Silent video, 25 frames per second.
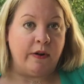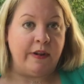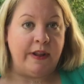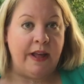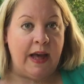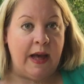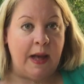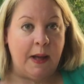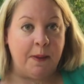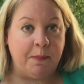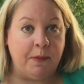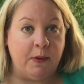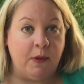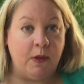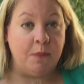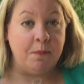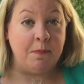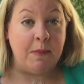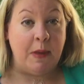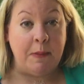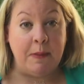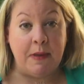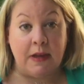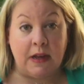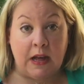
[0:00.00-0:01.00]
a tablet,
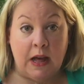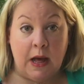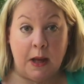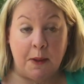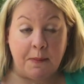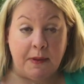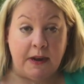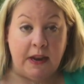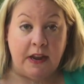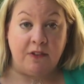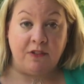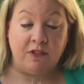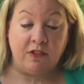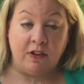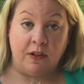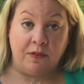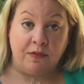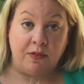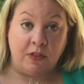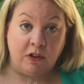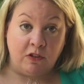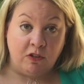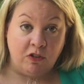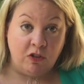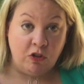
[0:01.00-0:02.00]
maybe a combination
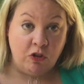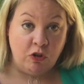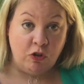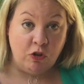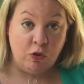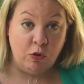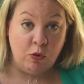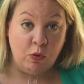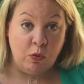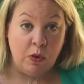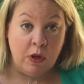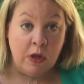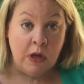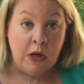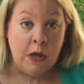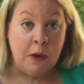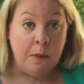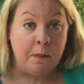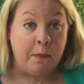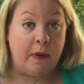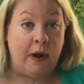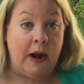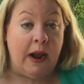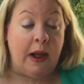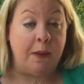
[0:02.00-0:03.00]
of the two.
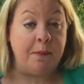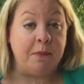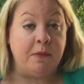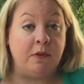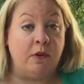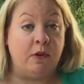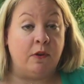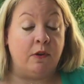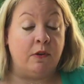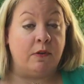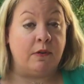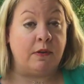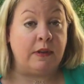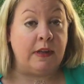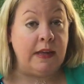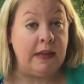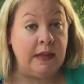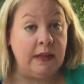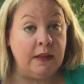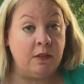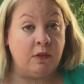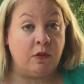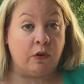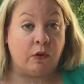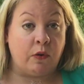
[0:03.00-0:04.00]
Perhaps your
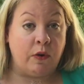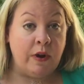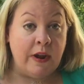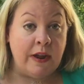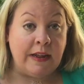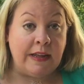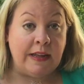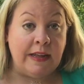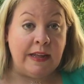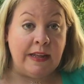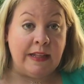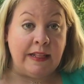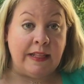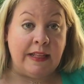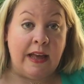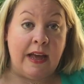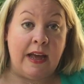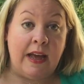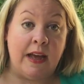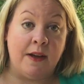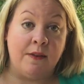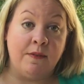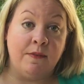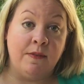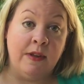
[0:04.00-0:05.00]
kids or grandkids
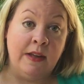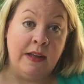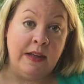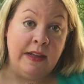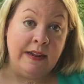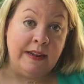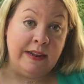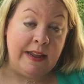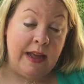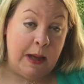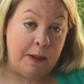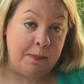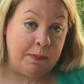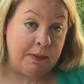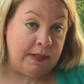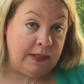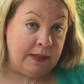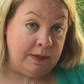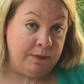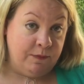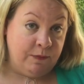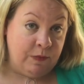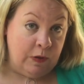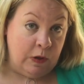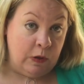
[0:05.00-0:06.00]
have tablets
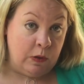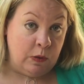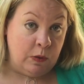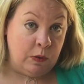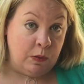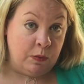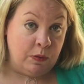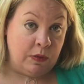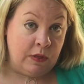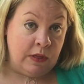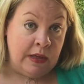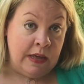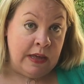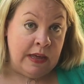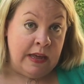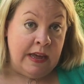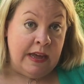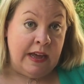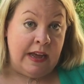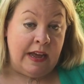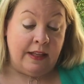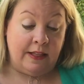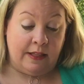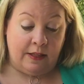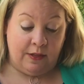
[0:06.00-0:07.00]
and phones.
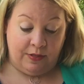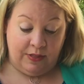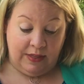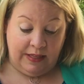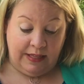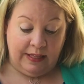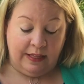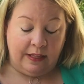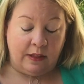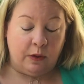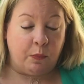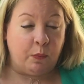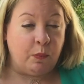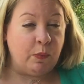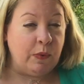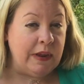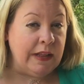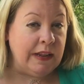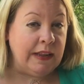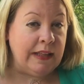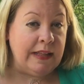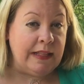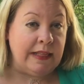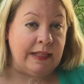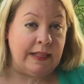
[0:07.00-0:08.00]
And so this is a
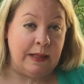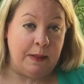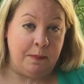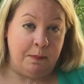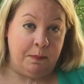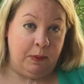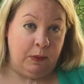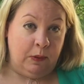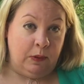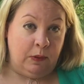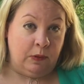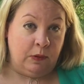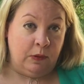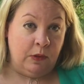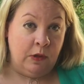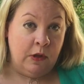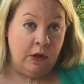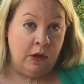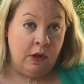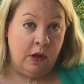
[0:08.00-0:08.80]
really simple